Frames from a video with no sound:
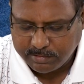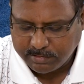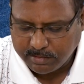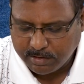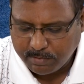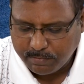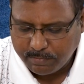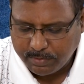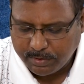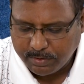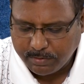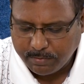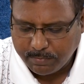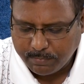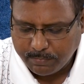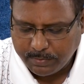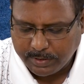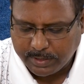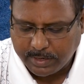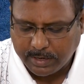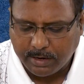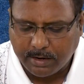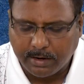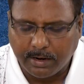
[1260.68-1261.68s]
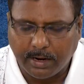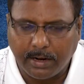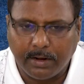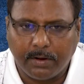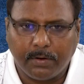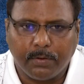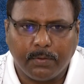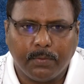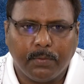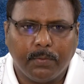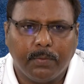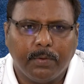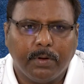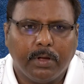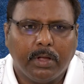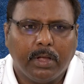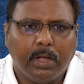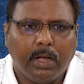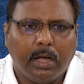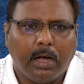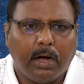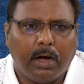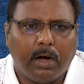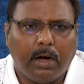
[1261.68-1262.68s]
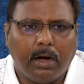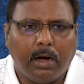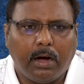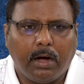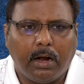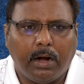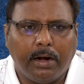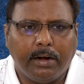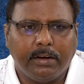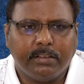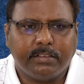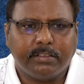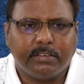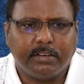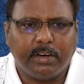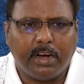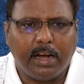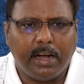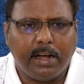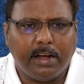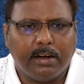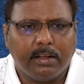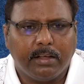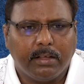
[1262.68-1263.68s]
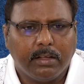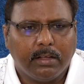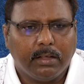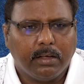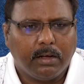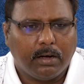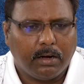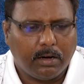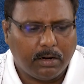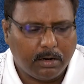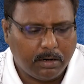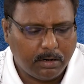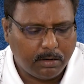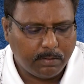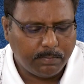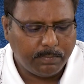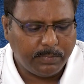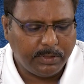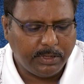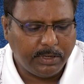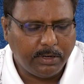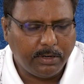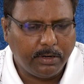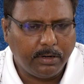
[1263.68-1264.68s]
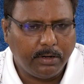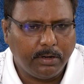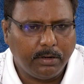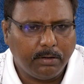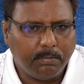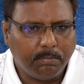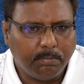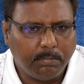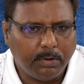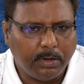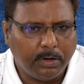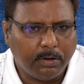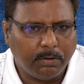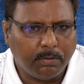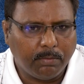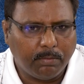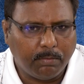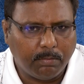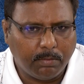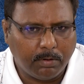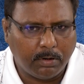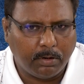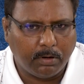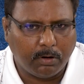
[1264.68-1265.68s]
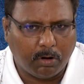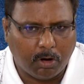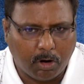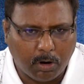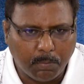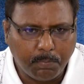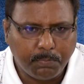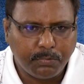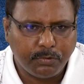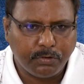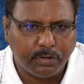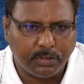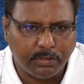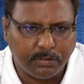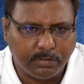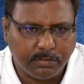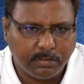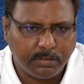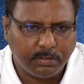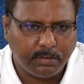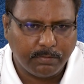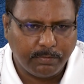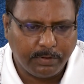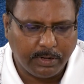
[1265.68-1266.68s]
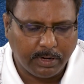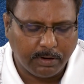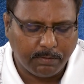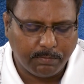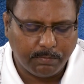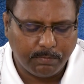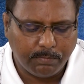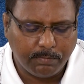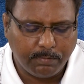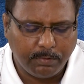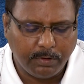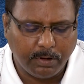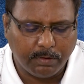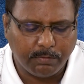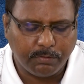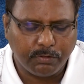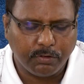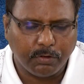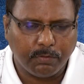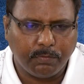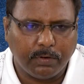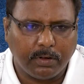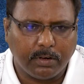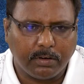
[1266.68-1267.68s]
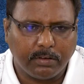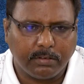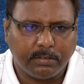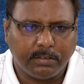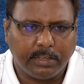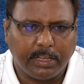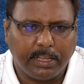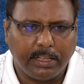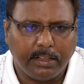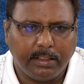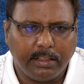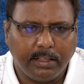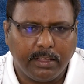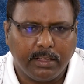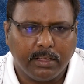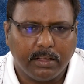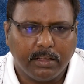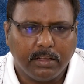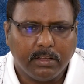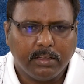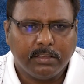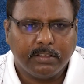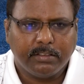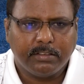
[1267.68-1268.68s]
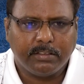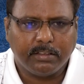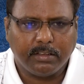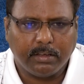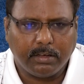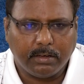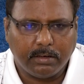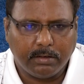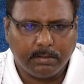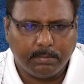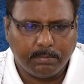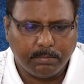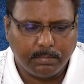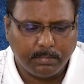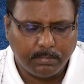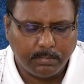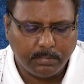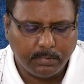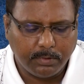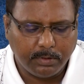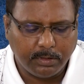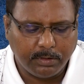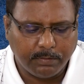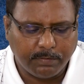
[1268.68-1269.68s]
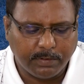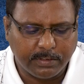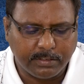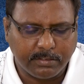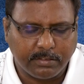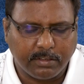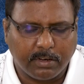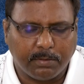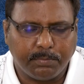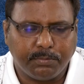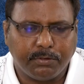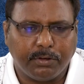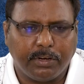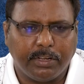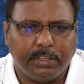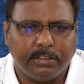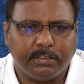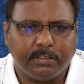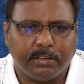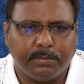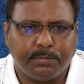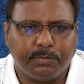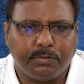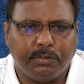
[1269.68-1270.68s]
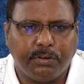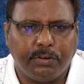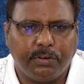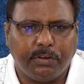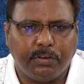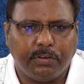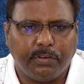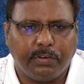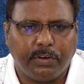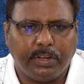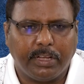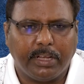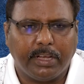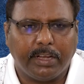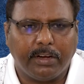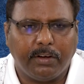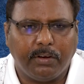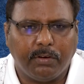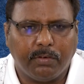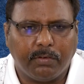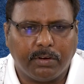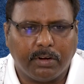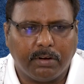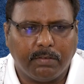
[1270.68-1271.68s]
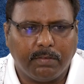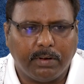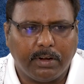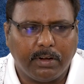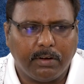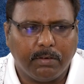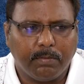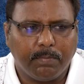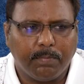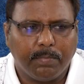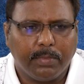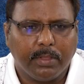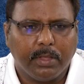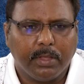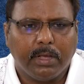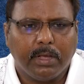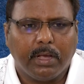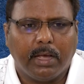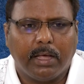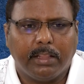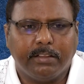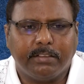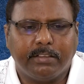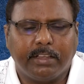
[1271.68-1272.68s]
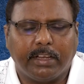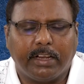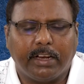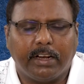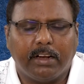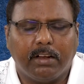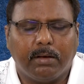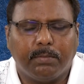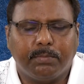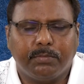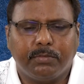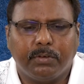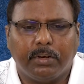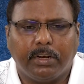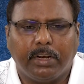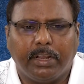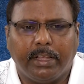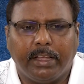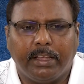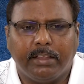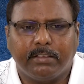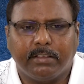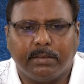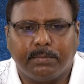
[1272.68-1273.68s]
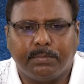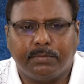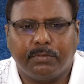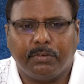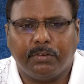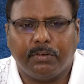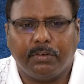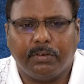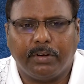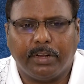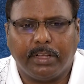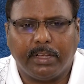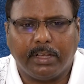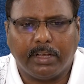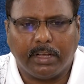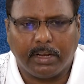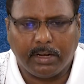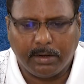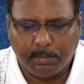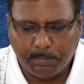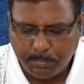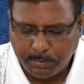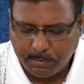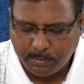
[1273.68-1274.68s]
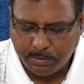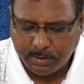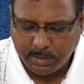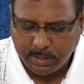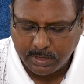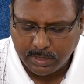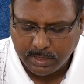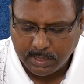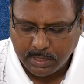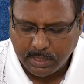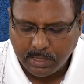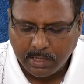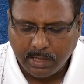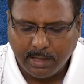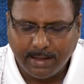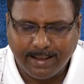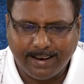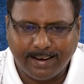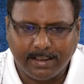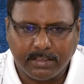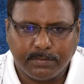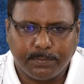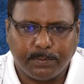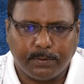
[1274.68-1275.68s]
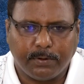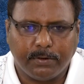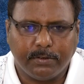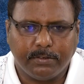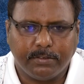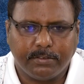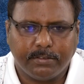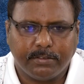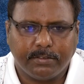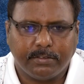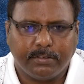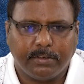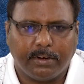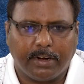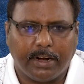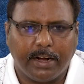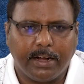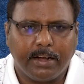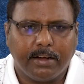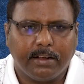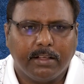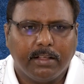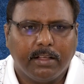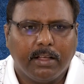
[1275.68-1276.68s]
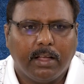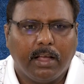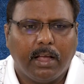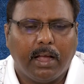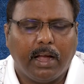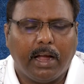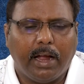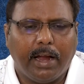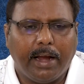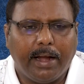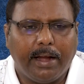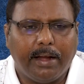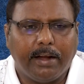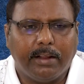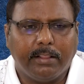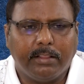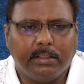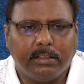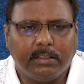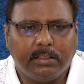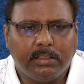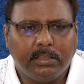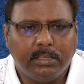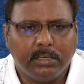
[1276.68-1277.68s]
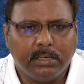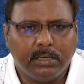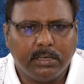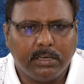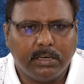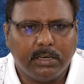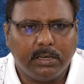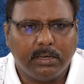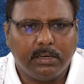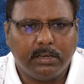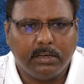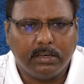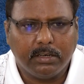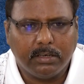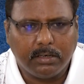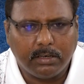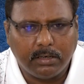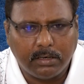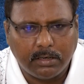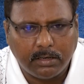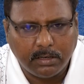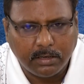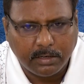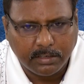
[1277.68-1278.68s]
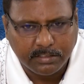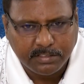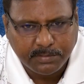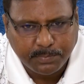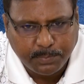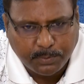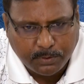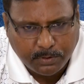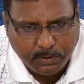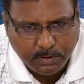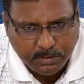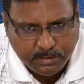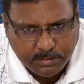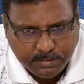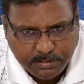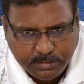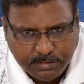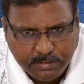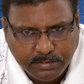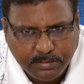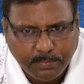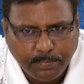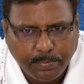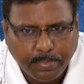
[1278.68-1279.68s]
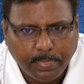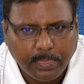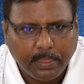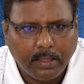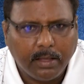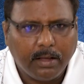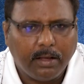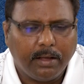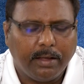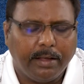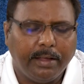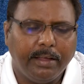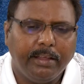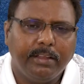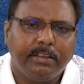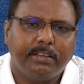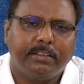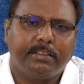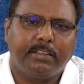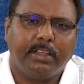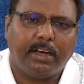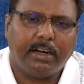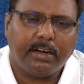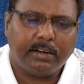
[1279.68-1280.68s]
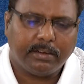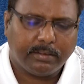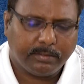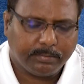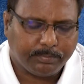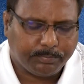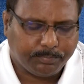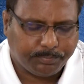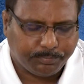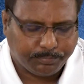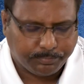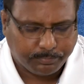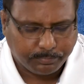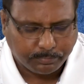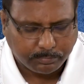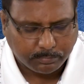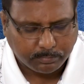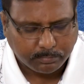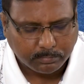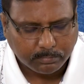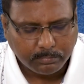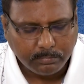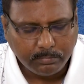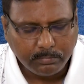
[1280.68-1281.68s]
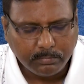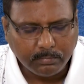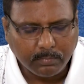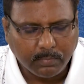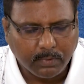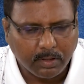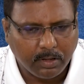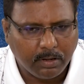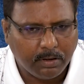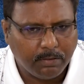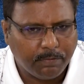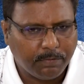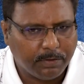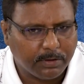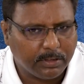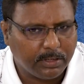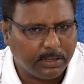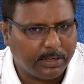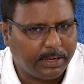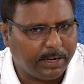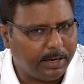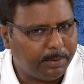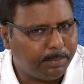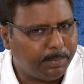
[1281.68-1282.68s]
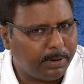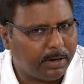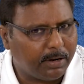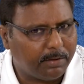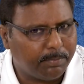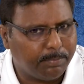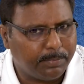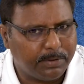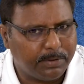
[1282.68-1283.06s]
is how we can try to understand the options we have so far seen. The first option is substituting a neutral value. The second option is substituting an imputed response, right? And the third response is that for the treatment of